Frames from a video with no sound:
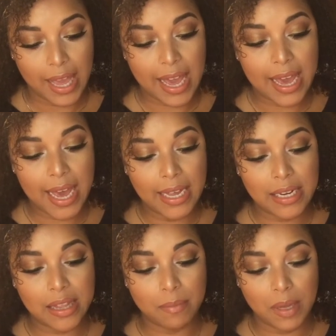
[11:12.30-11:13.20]

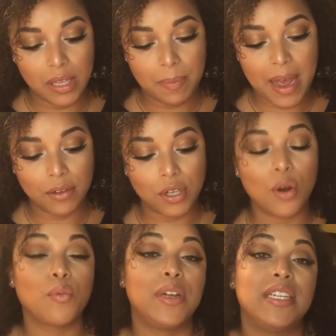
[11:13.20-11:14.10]
and the Milly pouch
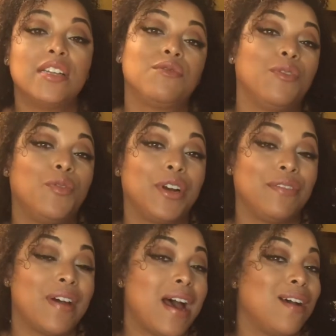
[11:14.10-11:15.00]
retails for
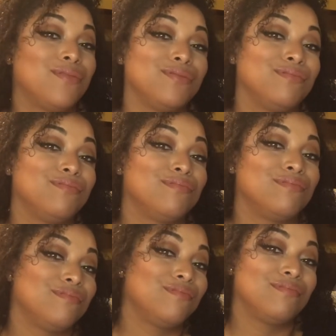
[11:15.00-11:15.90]
45
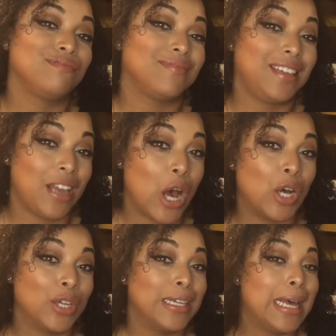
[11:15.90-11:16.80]

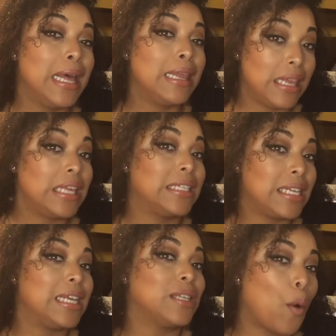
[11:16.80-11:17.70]
Y'all, this
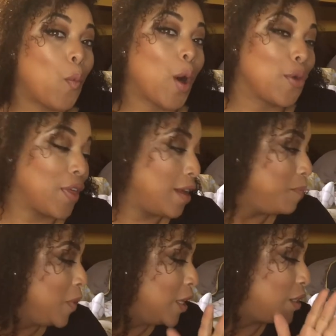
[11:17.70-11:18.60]
is worth it.
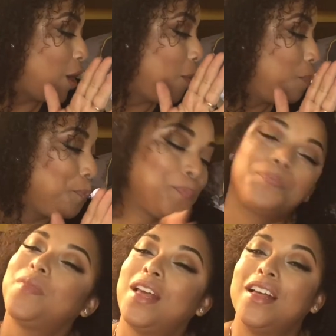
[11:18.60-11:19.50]
So,
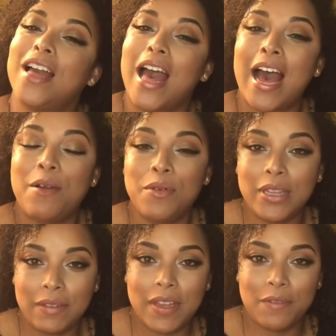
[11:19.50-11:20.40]
I will
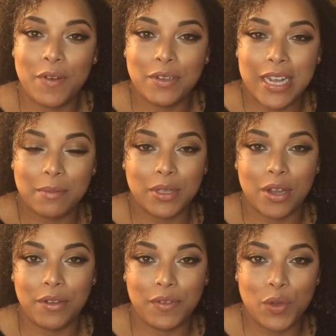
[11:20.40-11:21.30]
leave the info down
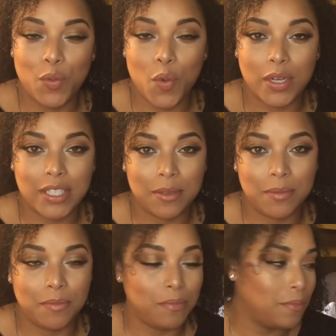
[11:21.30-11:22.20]
below if you want
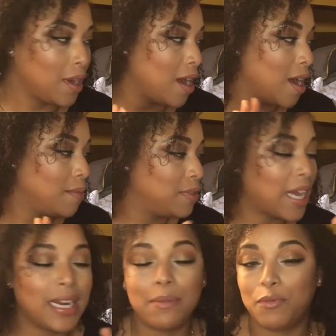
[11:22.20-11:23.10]
to um,
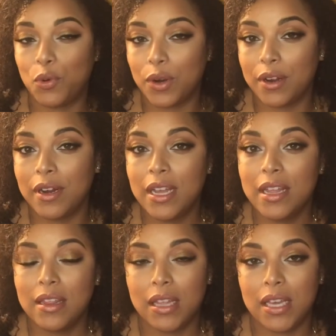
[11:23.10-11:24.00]
sign up for
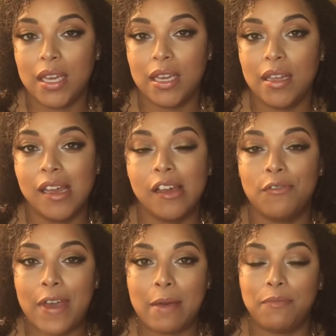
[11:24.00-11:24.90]
the
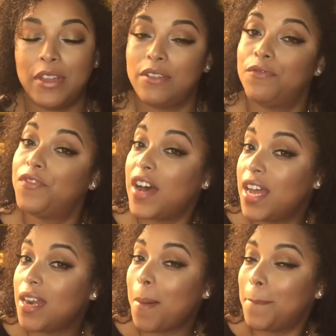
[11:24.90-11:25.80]

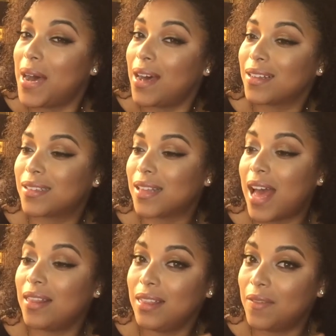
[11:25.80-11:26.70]
FabFitFun box.
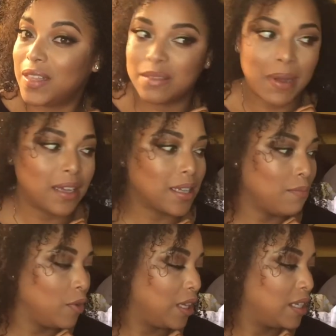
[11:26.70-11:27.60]
I love this box.
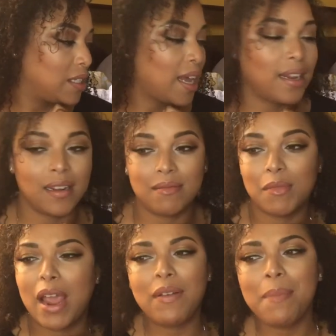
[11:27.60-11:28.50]
I'm really excited.
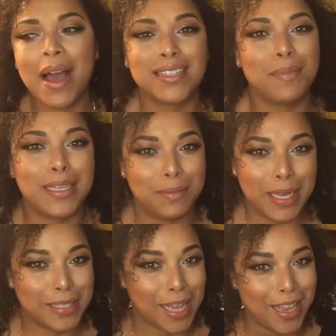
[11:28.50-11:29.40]
Every box makes
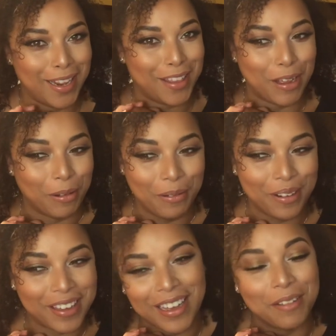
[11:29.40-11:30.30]
me excited though.
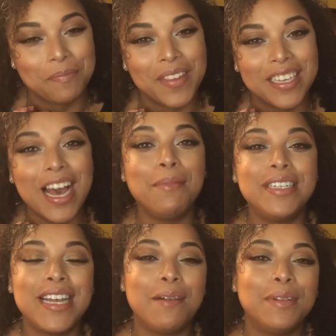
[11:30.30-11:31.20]
Yeah.
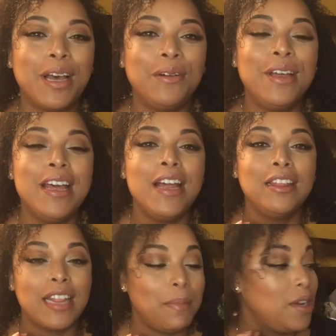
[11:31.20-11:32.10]
Comment down below.
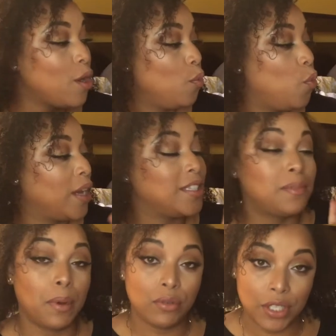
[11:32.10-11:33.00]
Let me know what
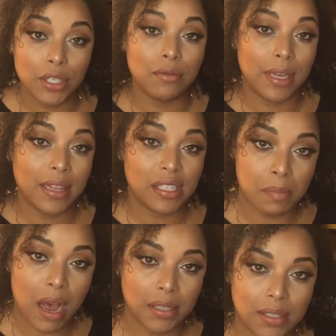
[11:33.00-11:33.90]
spoke to you in this
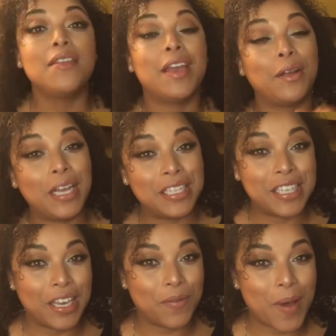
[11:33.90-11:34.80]
box. There is
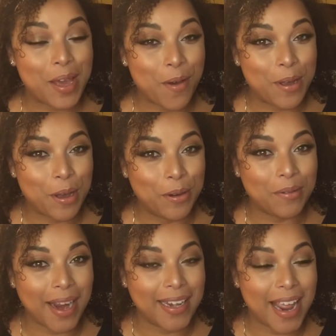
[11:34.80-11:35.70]
a giveaway going on
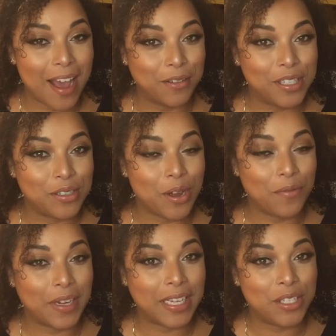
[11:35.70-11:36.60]
right now, so don't
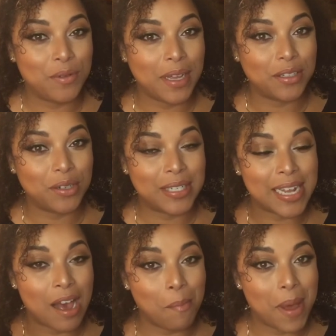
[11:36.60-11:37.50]
forget to enter
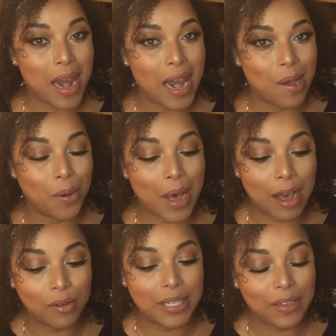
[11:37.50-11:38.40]
down below.
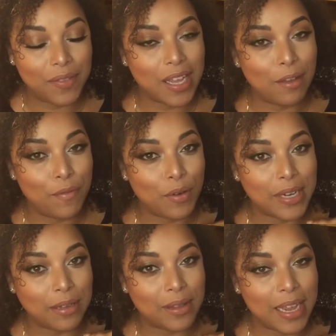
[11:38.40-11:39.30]
I will leave the info
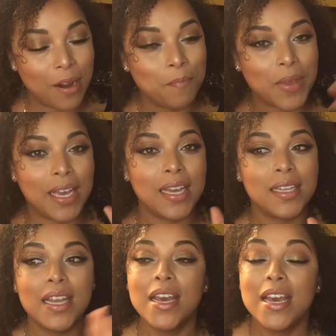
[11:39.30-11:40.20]
down there.
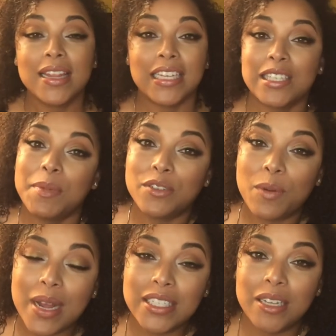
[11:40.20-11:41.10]
And thanks so much
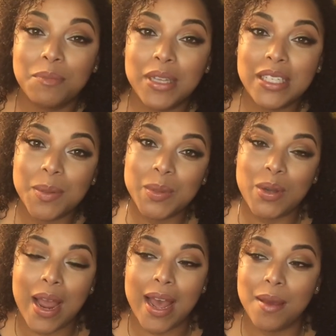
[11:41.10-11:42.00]
for watching. Please
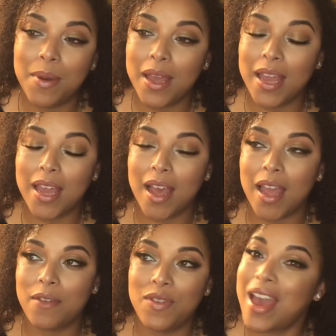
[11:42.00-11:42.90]
subscribe
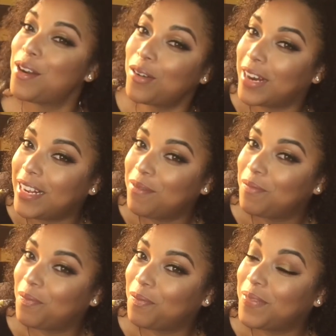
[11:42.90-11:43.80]
if you hadn't already.
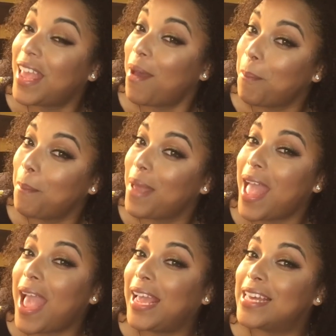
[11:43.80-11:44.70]
Yeah.
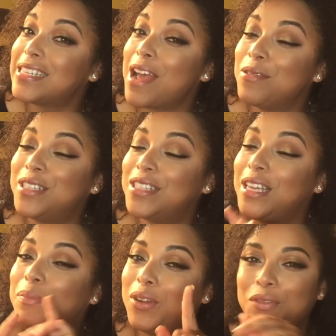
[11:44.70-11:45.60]
And I will
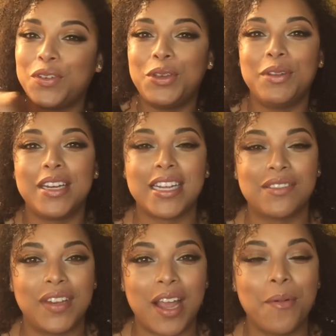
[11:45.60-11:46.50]
see beautiful you in the next
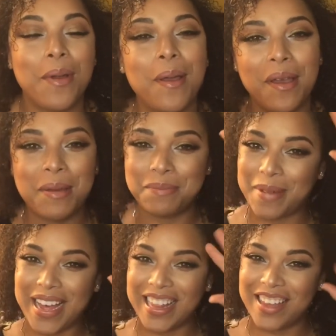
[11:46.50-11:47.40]
video. Bye,